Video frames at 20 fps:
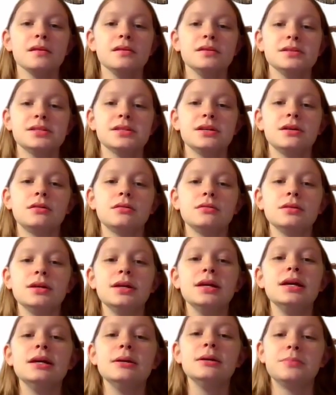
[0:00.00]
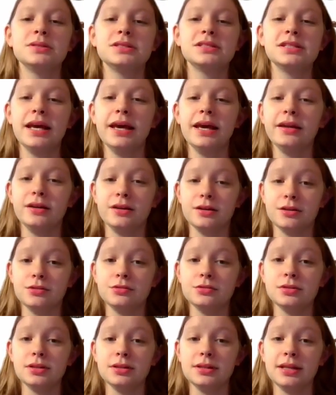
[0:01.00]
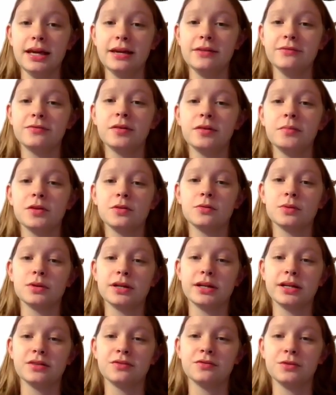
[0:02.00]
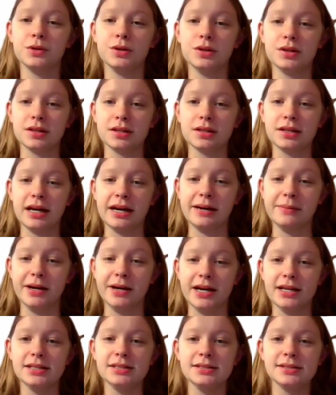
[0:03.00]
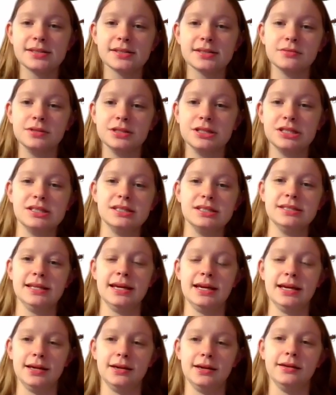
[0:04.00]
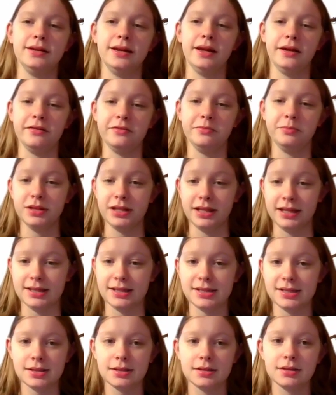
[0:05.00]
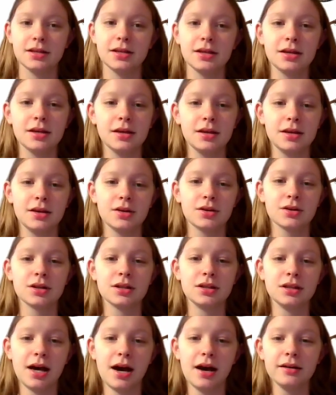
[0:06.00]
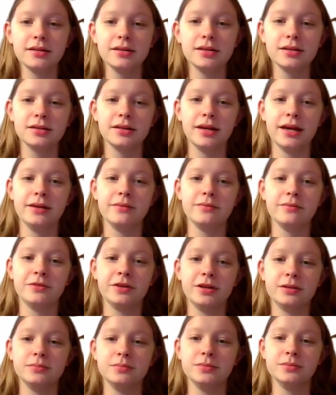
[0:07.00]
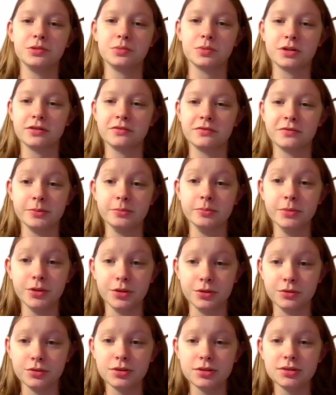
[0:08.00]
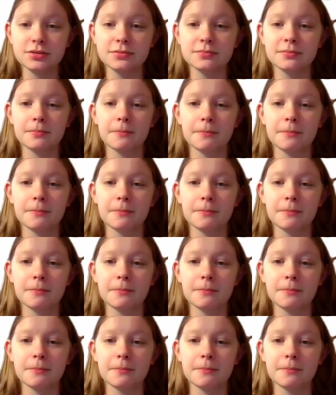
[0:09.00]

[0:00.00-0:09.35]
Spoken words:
So potato came from the word for camas, which is a native plant. Clock came from the word for moon.